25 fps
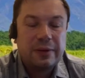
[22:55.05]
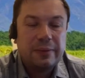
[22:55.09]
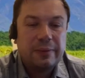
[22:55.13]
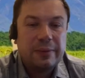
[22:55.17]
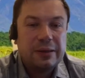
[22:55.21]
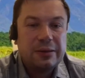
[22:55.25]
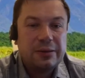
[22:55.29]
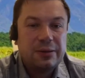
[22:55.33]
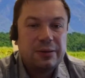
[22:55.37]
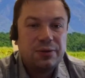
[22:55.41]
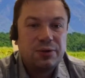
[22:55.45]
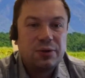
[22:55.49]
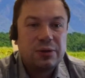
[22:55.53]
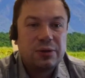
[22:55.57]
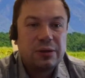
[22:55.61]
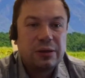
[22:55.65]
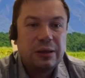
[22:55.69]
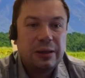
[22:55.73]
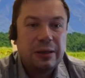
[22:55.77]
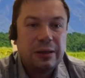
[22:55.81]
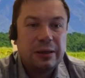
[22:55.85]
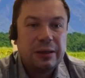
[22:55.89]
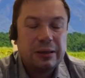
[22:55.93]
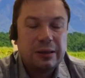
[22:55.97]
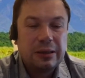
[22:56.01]
We
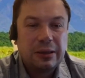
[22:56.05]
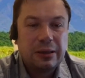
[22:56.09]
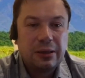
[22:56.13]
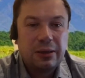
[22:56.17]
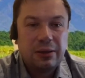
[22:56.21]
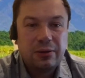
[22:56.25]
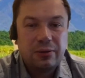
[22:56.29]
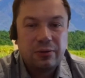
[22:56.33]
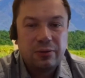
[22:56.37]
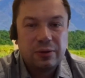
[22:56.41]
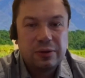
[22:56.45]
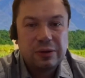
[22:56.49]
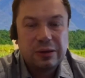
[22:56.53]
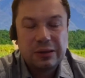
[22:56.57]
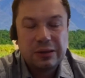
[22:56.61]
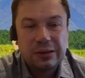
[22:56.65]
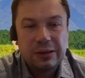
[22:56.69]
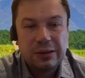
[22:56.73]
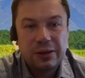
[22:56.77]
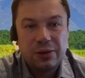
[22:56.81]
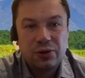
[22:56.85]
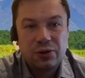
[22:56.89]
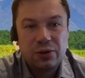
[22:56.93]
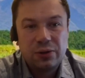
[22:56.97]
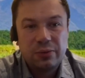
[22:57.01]
have
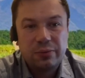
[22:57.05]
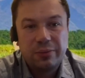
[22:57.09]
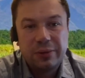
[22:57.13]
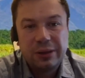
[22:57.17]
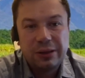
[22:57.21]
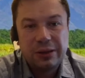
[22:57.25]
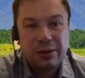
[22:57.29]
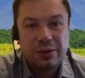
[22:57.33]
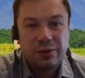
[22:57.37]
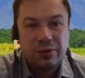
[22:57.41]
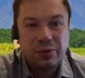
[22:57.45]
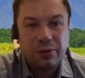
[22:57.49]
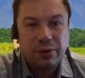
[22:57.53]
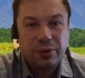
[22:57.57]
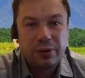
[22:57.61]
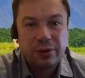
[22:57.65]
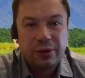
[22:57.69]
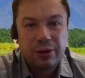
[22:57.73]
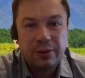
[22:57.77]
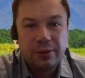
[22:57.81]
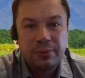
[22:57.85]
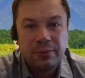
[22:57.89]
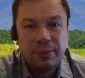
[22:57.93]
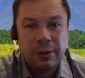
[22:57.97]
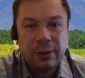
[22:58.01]
various
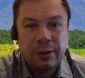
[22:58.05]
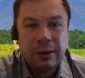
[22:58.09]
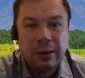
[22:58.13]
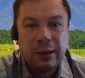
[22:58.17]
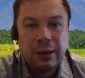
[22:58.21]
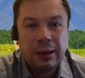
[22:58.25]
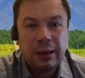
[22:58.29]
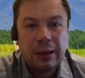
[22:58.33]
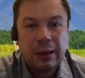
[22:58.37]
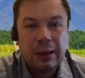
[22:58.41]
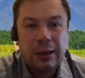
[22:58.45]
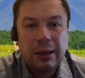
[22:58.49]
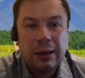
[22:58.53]
notifications,